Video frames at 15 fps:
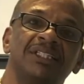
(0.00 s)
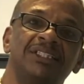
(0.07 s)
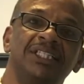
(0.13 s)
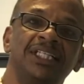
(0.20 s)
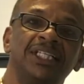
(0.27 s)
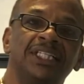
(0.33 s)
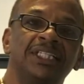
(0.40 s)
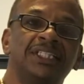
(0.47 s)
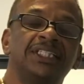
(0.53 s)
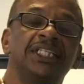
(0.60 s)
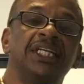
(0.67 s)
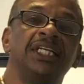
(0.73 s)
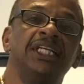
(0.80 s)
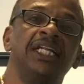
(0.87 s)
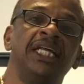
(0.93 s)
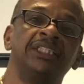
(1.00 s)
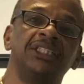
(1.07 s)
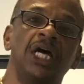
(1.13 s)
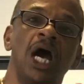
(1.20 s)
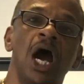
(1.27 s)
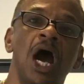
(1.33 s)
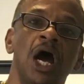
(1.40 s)
10 to get 10, and that's
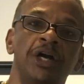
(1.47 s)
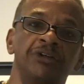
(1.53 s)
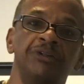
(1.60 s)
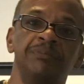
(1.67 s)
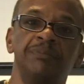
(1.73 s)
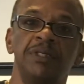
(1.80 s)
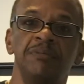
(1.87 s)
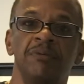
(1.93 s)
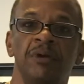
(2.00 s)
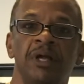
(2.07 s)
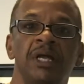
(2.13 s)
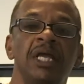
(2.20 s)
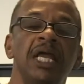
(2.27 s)
100 people.